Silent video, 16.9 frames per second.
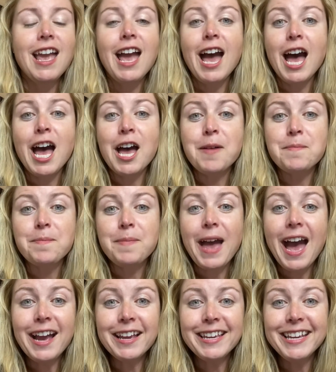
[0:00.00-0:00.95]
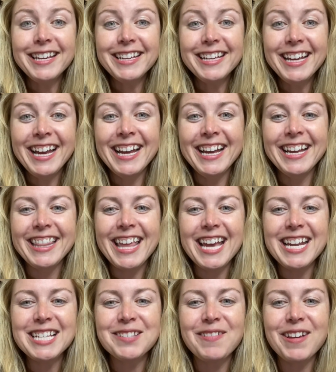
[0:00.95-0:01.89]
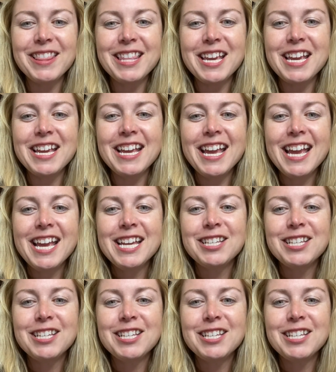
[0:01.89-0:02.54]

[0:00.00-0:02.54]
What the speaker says: Packing, that is one thing